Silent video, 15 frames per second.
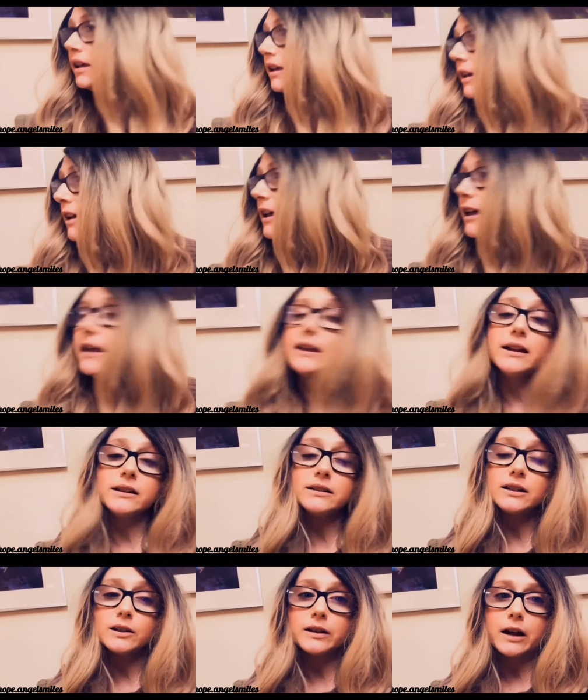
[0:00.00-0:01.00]
and
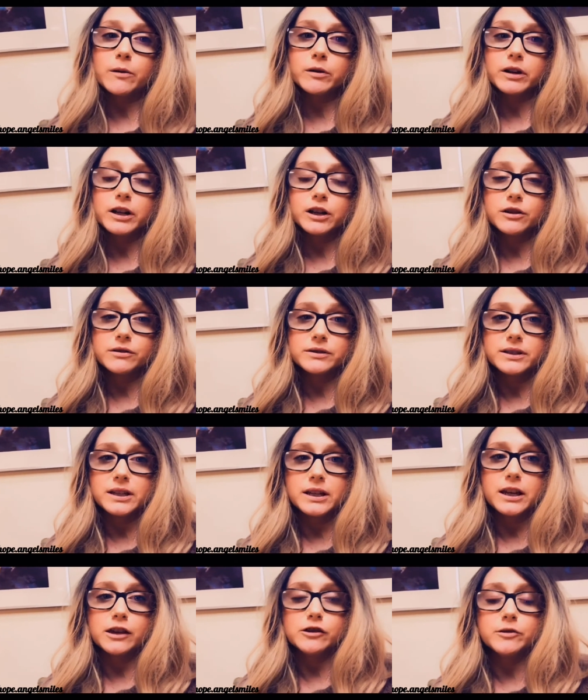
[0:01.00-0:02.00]
now we're gonna go see Kayla's